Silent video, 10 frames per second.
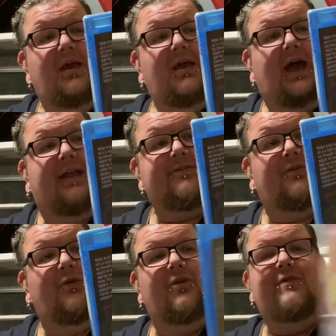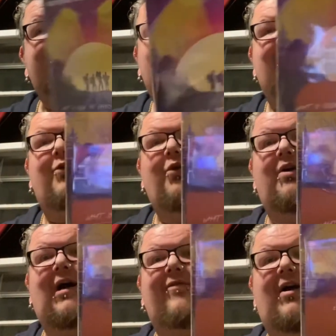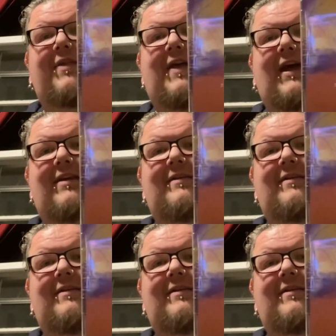That's cool. It's got a cool cover on that.